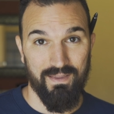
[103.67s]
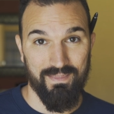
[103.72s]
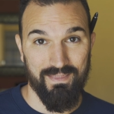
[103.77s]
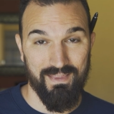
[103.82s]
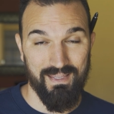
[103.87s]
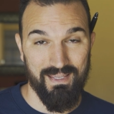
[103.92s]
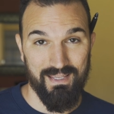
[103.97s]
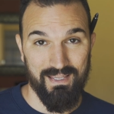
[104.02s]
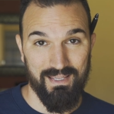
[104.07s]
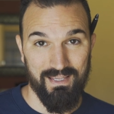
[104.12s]

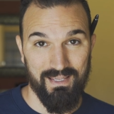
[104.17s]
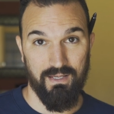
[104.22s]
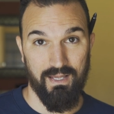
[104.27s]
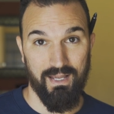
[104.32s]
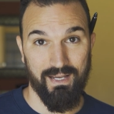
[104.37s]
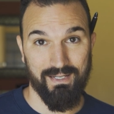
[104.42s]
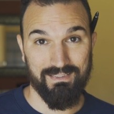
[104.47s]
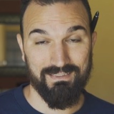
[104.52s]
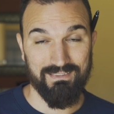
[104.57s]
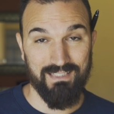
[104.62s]
the
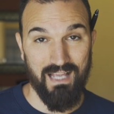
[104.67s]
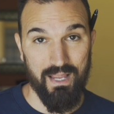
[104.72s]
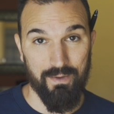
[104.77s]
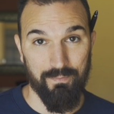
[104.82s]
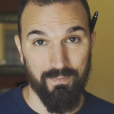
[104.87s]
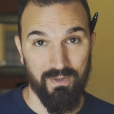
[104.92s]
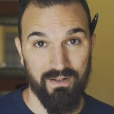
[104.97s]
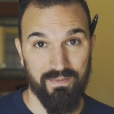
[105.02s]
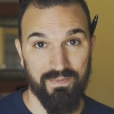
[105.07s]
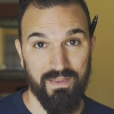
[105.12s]

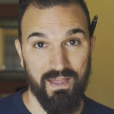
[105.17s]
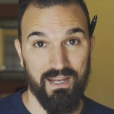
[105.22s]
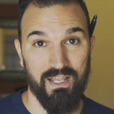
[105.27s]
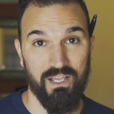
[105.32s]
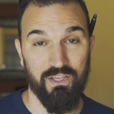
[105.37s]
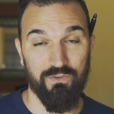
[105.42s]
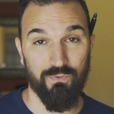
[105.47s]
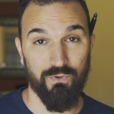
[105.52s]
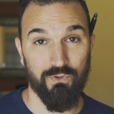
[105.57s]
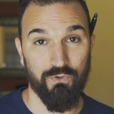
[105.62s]
excitement that
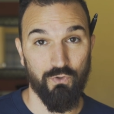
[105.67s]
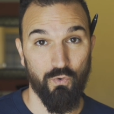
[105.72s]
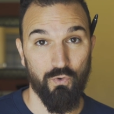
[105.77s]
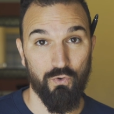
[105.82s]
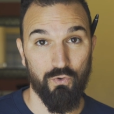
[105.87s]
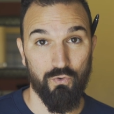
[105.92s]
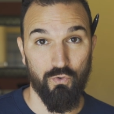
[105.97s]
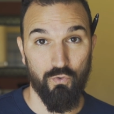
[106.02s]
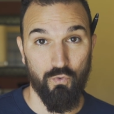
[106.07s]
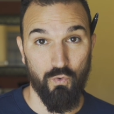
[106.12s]
his
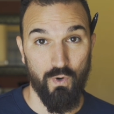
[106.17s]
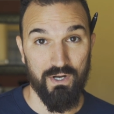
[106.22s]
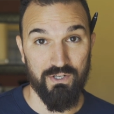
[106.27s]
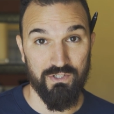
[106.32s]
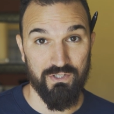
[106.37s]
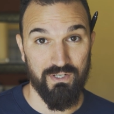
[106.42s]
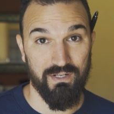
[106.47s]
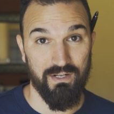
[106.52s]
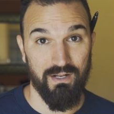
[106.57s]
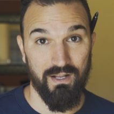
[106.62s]
rhetorical
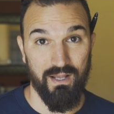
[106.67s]
question